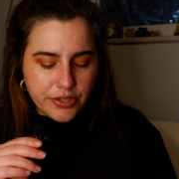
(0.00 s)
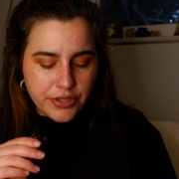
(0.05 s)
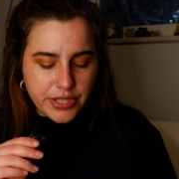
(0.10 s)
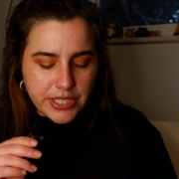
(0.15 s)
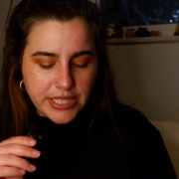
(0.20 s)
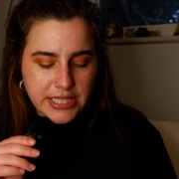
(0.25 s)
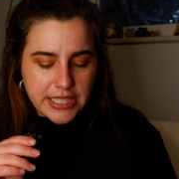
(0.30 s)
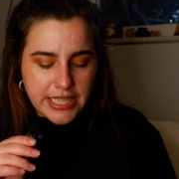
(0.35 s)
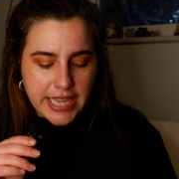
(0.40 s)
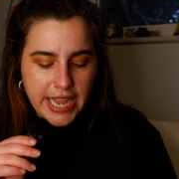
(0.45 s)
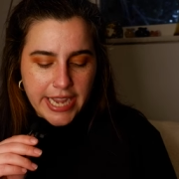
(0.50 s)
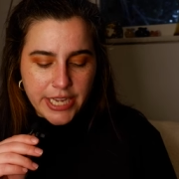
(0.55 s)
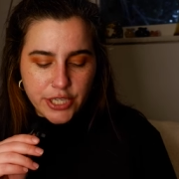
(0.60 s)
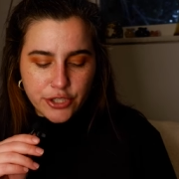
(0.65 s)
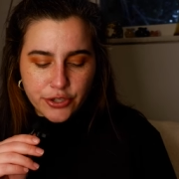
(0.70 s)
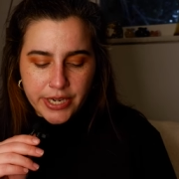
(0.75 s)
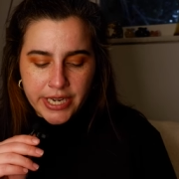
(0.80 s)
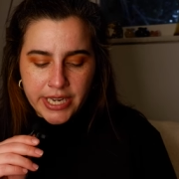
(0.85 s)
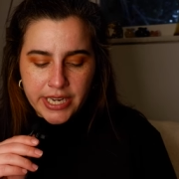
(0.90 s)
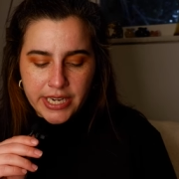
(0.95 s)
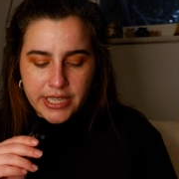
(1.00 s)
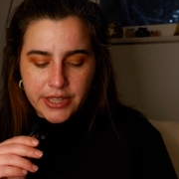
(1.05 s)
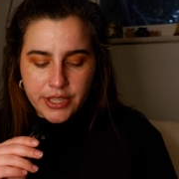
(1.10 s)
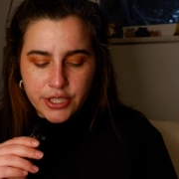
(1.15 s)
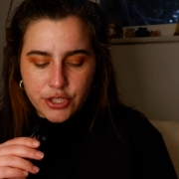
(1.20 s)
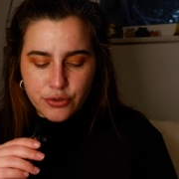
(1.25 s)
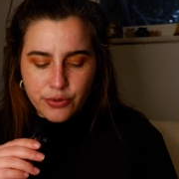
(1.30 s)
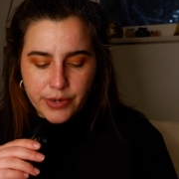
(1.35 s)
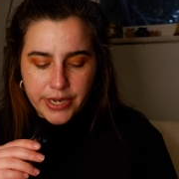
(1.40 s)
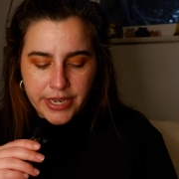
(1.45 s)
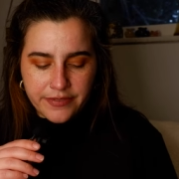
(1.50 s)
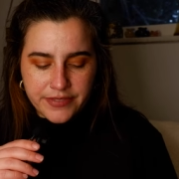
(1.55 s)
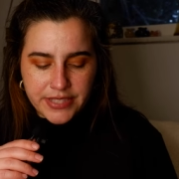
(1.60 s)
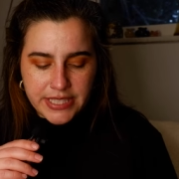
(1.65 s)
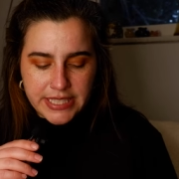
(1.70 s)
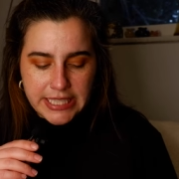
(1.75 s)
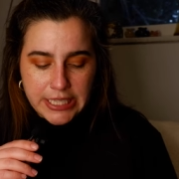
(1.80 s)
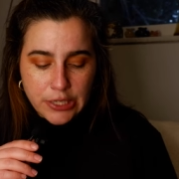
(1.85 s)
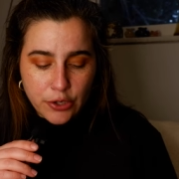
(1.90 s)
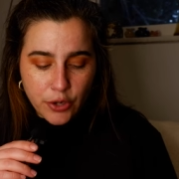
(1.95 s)
So this is Adrian and the Tree of
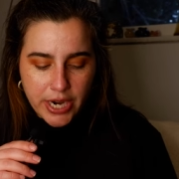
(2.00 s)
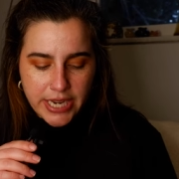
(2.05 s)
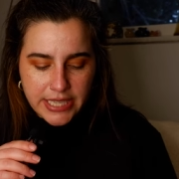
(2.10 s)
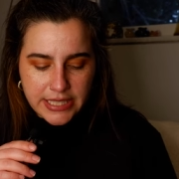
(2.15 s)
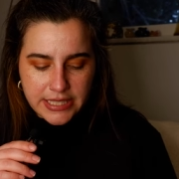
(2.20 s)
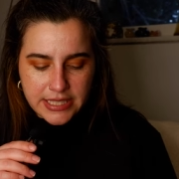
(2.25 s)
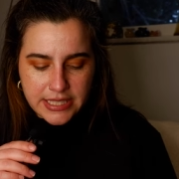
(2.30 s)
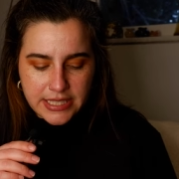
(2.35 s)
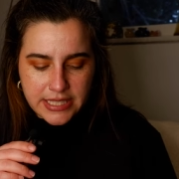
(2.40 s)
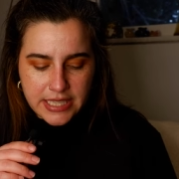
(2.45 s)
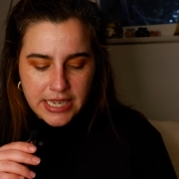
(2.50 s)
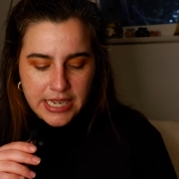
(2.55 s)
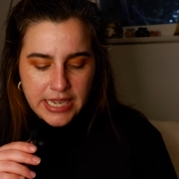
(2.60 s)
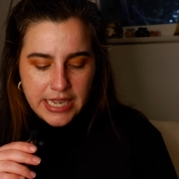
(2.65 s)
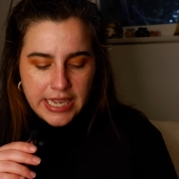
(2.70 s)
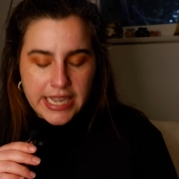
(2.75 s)
Secrets.